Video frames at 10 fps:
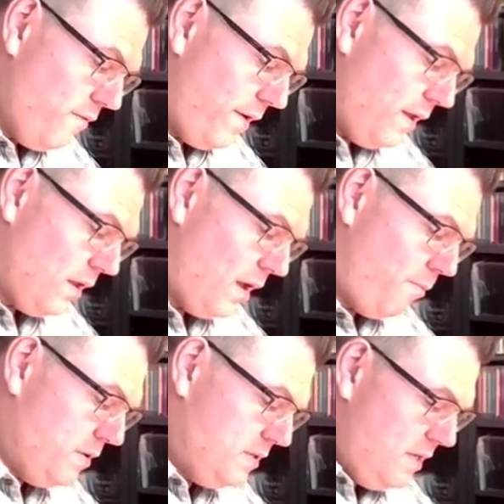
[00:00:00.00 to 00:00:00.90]
event
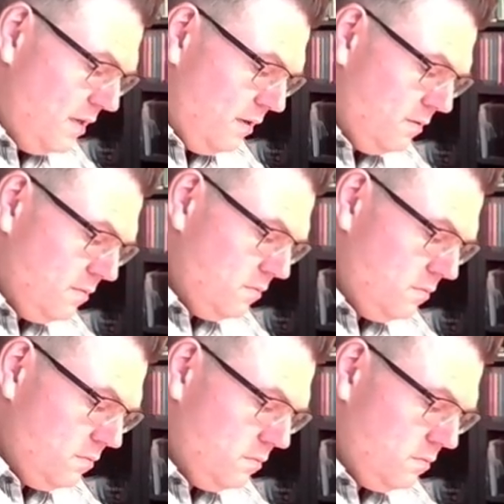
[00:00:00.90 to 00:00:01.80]
happens here,
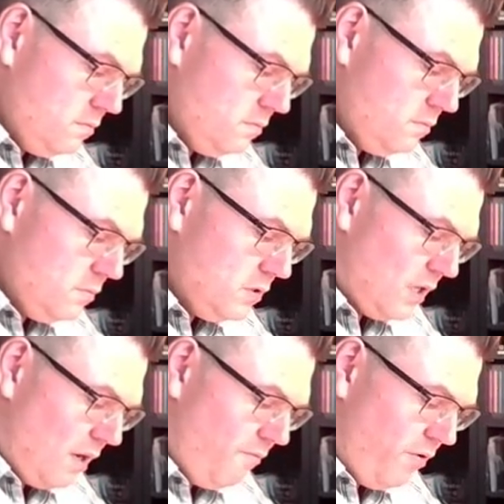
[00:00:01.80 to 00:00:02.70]

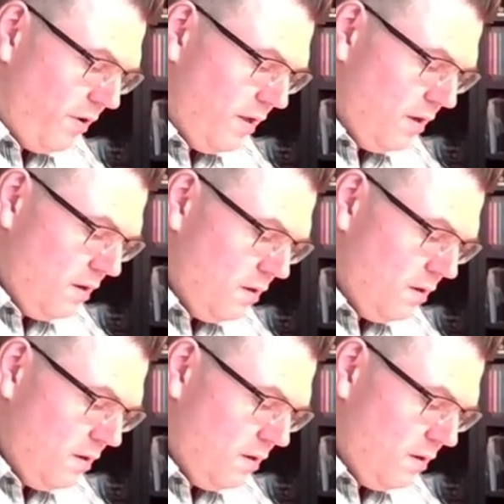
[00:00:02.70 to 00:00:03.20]
somewhere here.